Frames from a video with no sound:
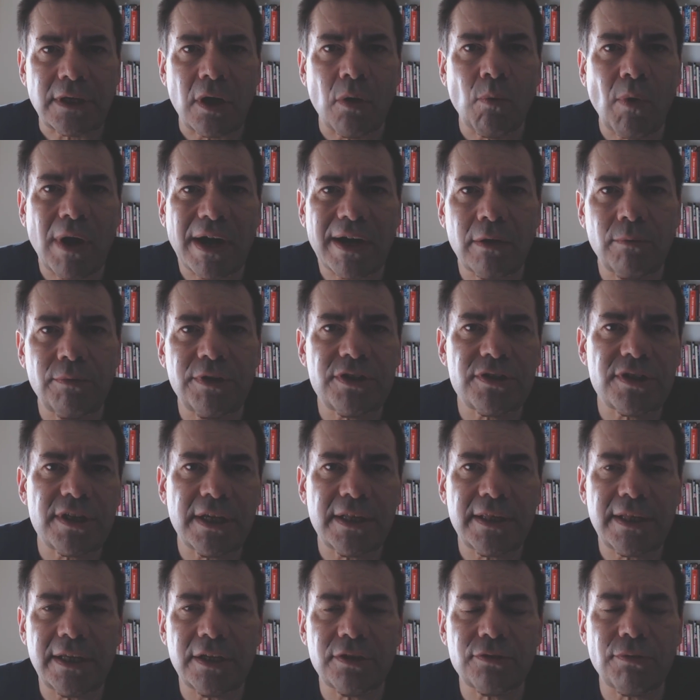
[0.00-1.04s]
Now, why are we
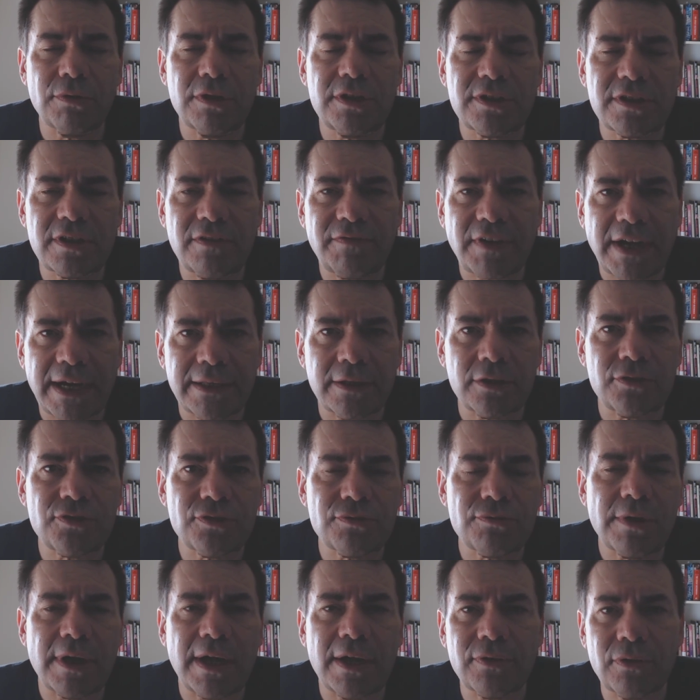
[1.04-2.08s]
seeing the increase in
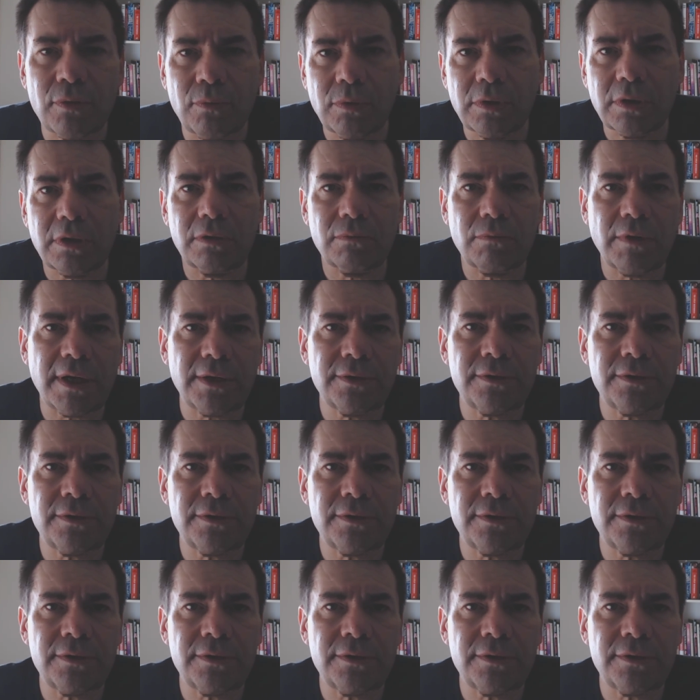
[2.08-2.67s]
violence throughout the world?